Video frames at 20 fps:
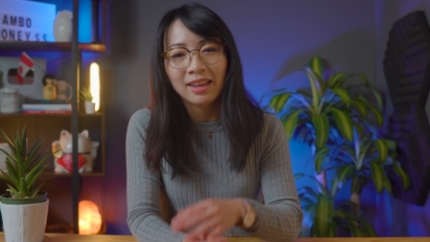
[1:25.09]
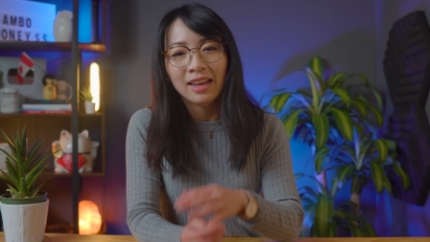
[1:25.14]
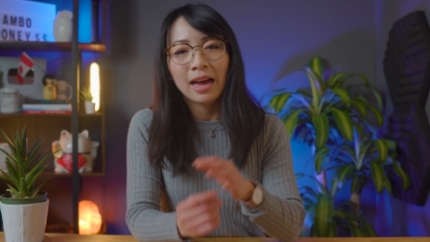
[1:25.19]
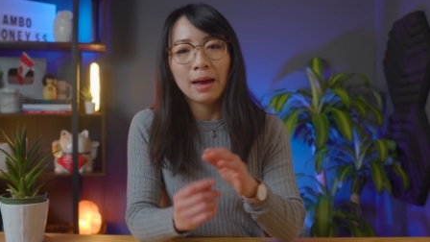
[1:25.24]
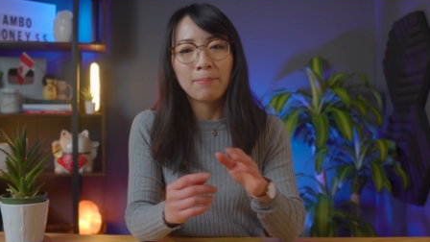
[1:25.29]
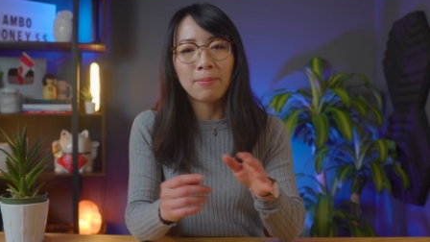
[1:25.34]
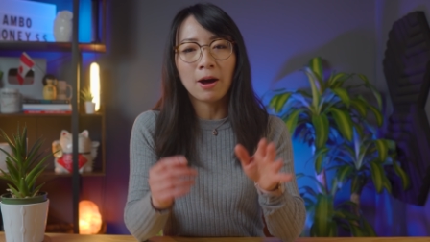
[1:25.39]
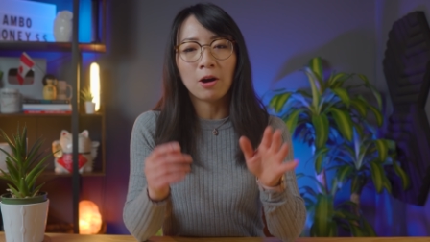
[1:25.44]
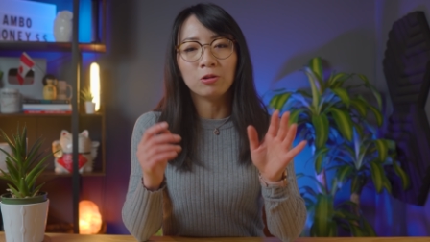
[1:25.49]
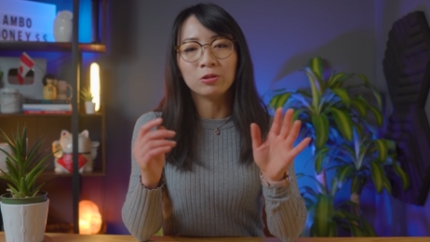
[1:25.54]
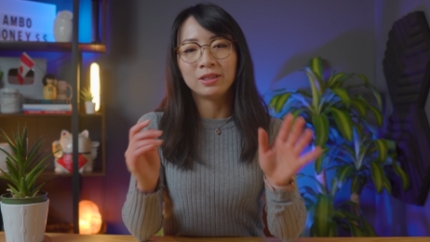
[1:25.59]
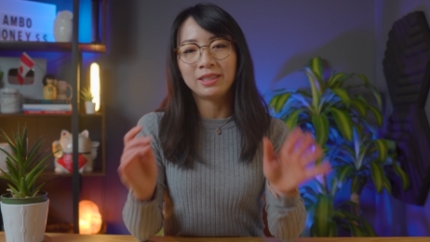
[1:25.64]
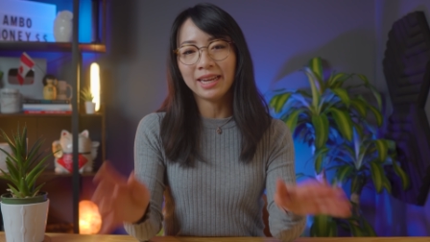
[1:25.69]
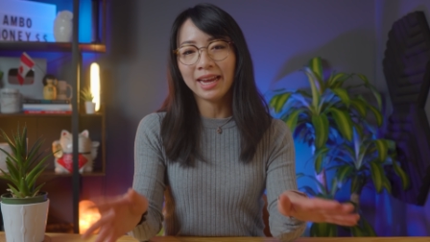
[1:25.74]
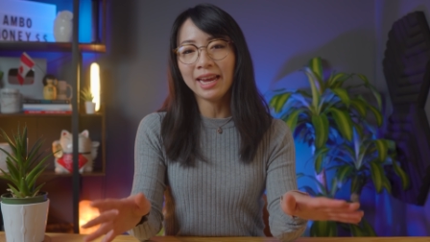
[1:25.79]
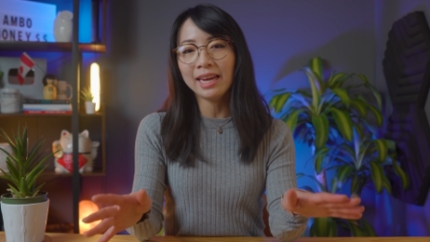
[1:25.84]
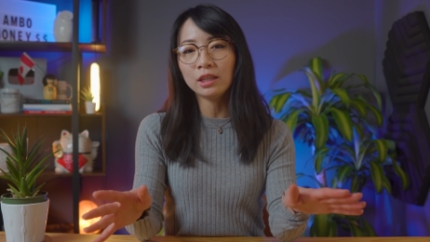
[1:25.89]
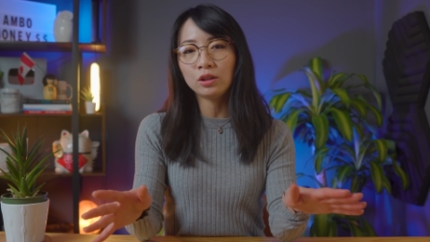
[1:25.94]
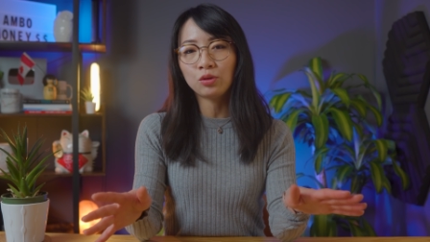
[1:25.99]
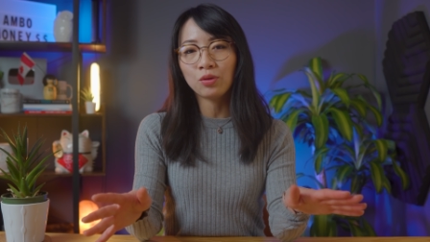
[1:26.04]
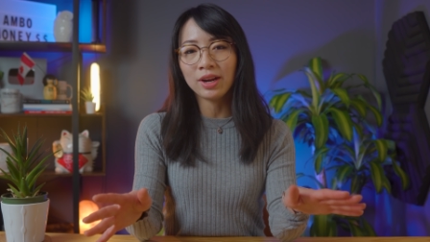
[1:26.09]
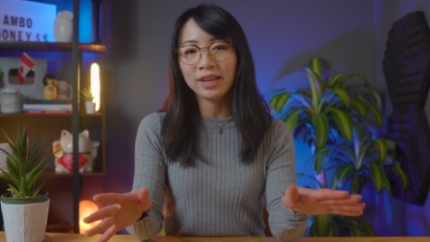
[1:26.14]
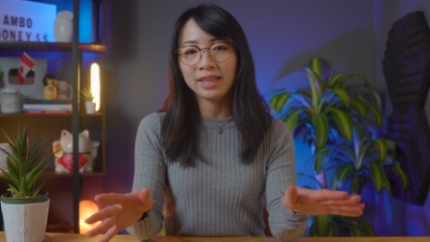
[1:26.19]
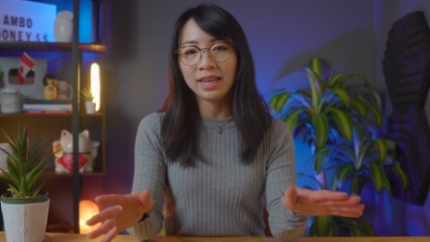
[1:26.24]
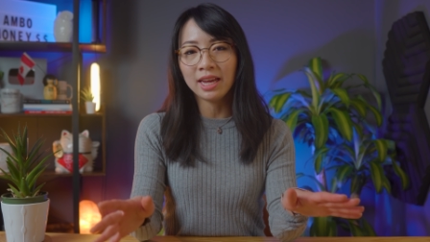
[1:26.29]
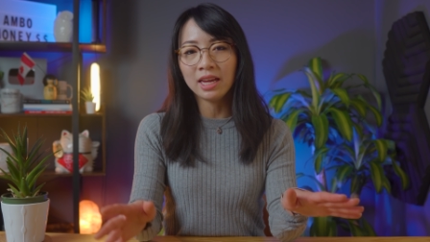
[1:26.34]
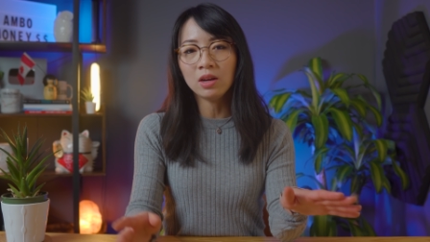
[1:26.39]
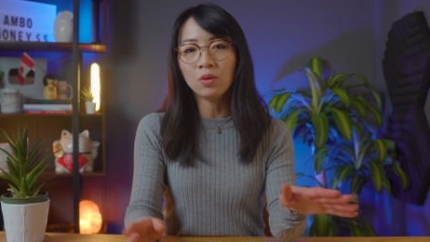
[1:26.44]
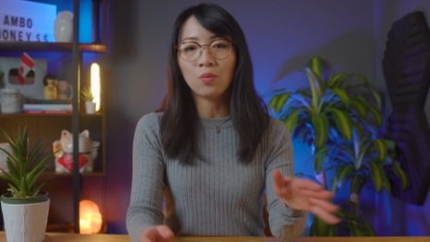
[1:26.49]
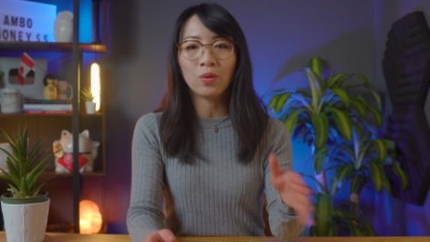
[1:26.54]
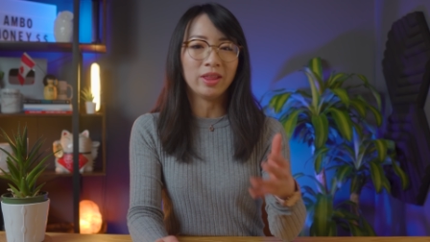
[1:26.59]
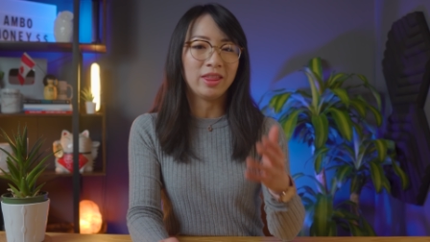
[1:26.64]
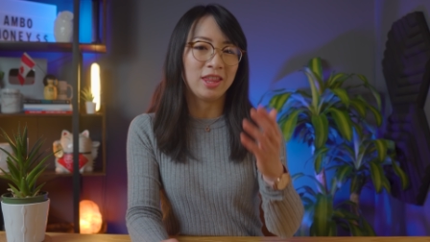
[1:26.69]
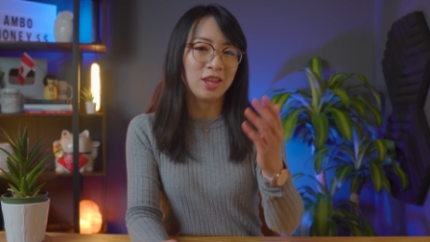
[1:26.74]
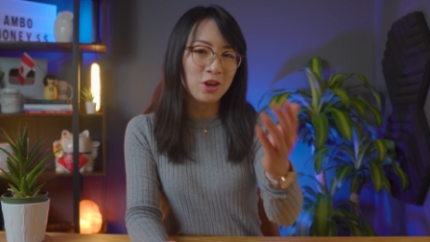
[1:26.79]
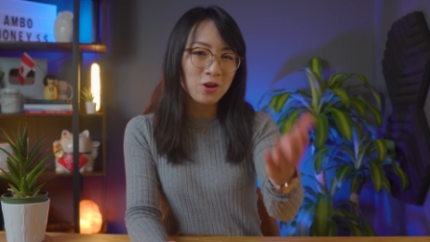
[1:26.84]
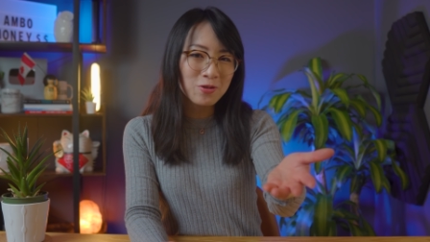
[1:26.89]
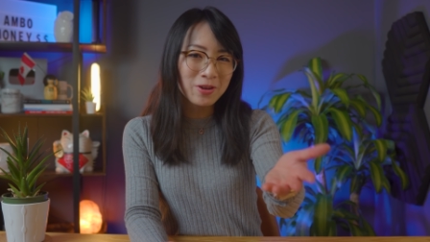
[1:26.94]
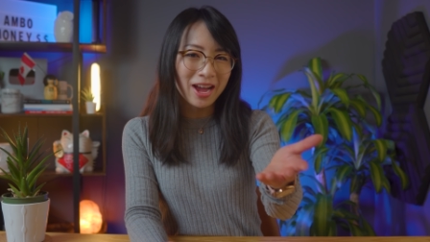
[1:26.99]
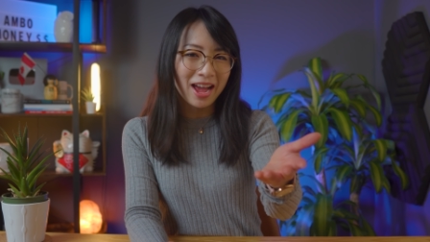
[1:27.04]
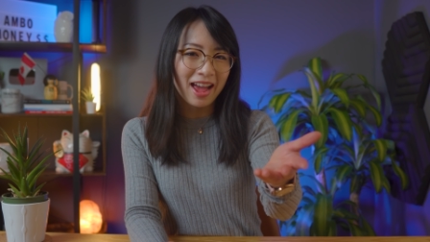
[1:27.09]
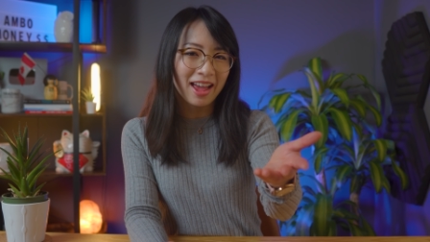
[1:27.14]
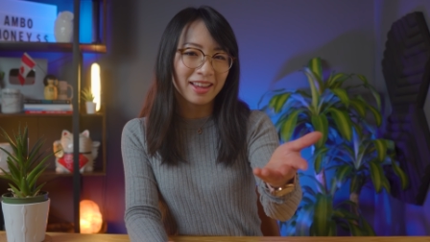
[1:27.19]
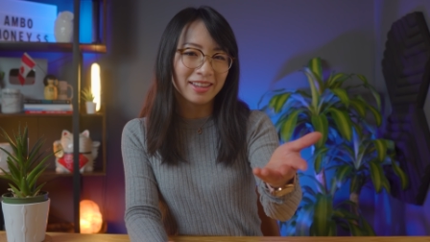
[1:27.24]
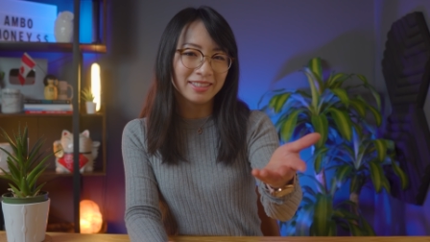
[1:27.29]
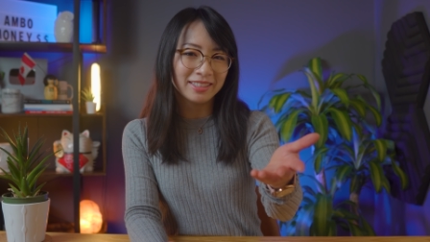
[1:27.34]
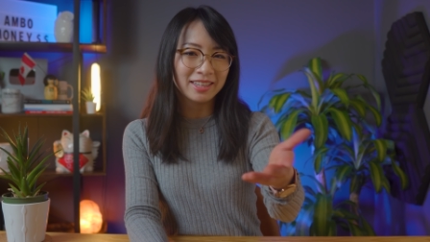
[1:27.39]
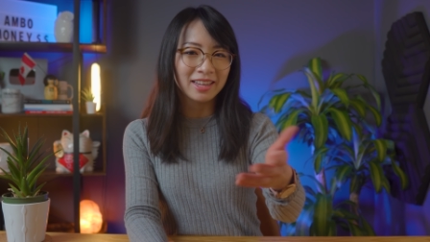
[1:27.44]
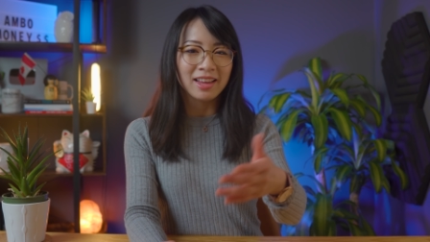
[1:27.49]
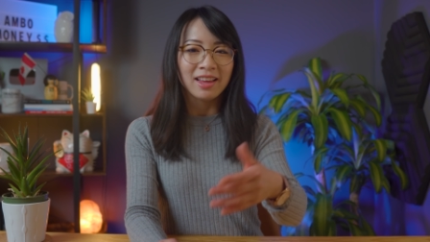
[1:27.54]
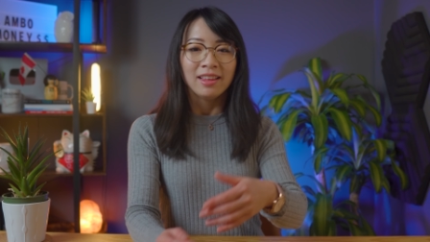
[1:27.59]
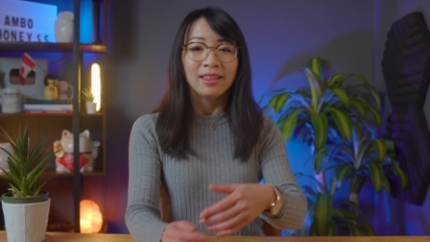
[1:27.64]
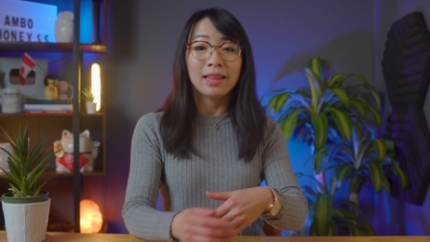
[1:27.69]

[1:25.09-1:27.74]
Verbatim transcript: about day trading with you guys.